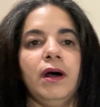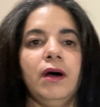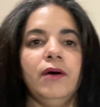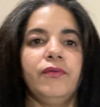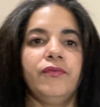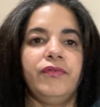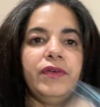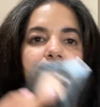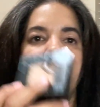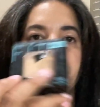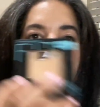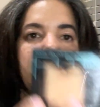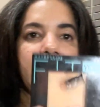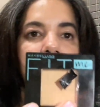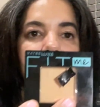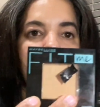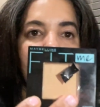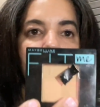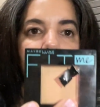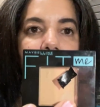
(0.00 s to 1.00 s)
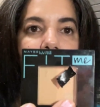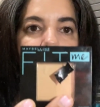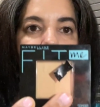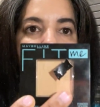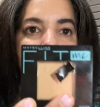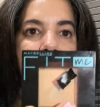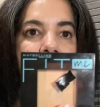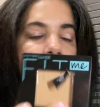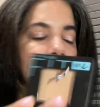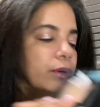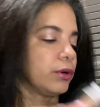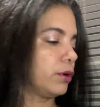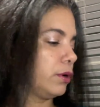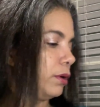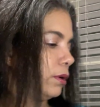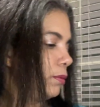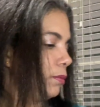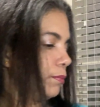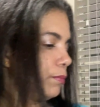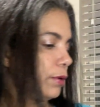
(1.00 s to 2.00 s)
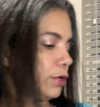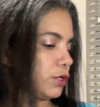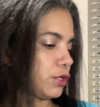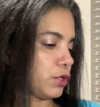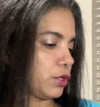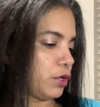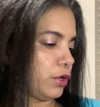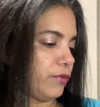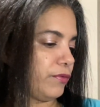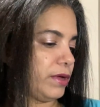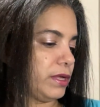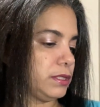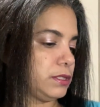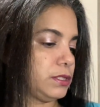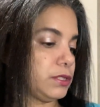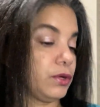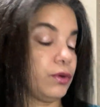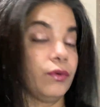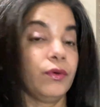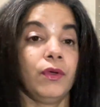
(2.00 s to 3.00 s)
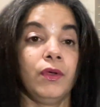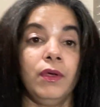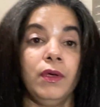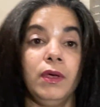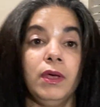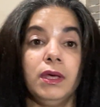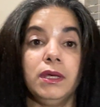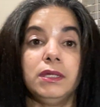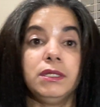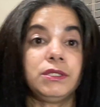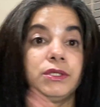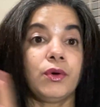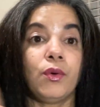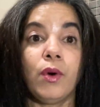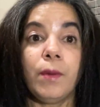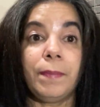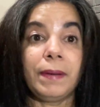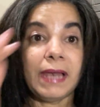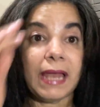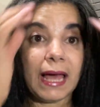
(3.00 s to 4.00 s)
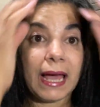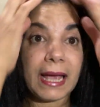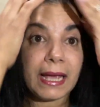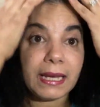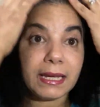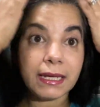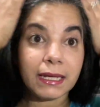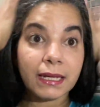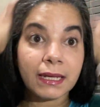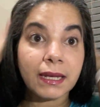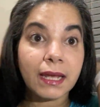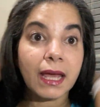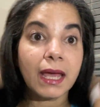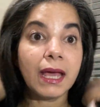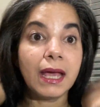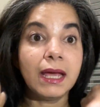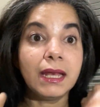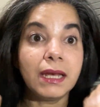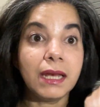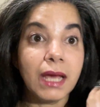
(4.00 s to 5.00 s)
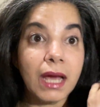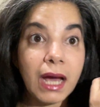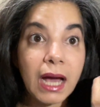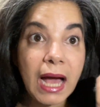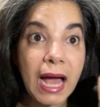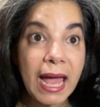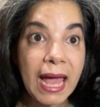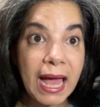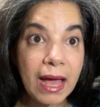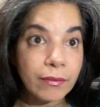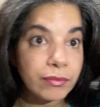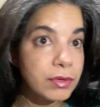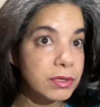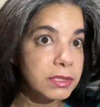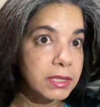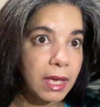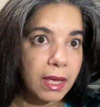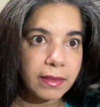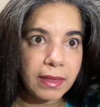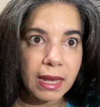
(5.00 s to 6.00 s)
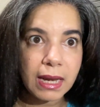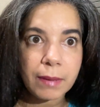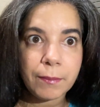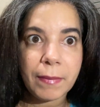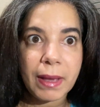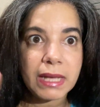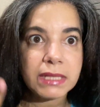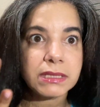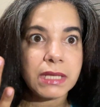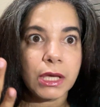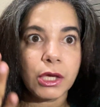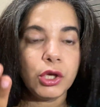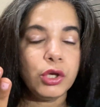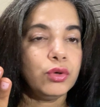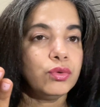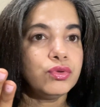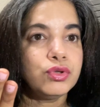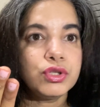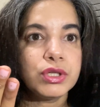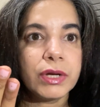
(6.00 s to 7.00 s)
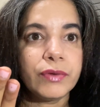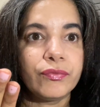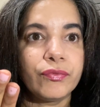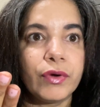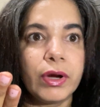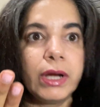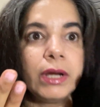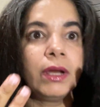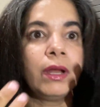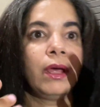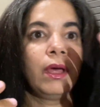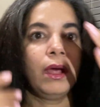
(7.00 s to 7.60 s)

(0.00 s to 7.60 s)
Fit Me powder version of it. So it's all applying, and I have to say that it makes a huge difference.